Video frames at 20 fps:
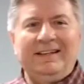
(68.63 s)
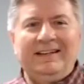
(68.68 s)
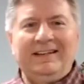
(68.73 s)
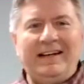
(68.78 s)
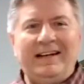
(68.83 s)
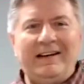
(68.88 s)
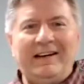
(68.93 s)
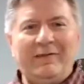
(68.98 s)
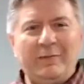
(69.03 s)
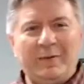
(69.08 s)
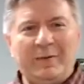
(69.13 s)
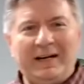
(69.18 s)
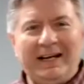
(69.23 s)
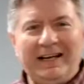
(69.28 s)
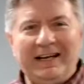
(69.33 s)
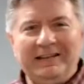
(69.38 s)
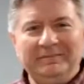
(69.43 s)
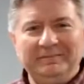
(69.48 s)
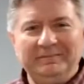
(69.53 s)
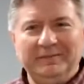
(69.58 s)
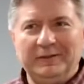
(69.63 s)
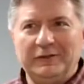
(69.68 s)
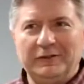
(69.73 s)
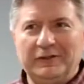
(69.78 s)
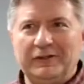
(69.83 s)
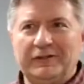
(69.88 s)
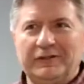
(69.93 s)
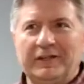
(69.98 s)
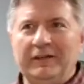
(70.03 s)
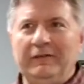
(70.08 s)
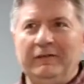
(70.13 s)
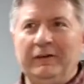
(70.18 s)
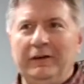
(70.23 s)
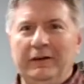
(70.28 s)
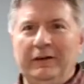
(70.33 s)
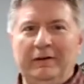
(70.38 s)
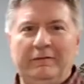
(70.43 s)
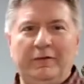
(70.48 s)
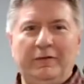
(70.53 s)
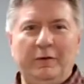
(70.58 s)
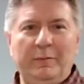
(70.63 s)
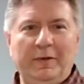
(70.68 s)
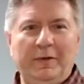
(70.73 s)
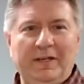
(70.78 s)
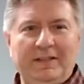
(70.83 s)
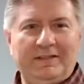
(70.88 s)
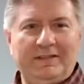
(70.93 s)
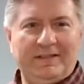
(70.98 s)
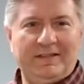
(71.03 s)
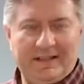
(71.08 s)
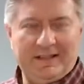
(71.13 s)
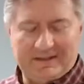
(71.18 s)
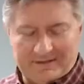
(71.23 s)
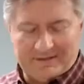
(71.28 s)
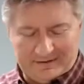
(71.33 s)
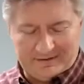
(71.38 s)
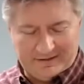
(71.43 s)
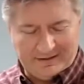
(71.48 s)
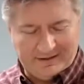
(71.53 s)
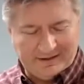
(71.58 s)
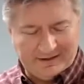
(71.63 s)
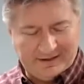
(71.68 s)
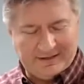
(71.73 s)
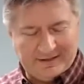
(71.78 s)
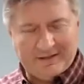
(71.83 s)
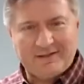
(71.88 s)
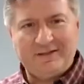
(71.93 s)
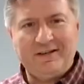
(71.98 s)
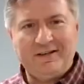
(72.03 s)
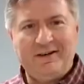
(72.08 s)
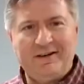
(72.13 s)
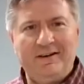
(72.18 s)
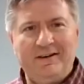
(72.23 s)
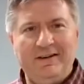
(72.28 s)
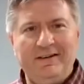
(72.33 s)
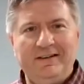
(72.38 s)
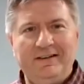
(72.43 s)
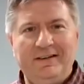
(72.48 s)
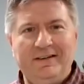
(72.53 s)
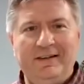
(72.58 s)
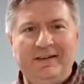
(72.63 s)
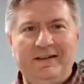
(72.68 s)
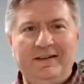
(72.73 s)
Hi everybody. I was just giving you a few minutes to get us started.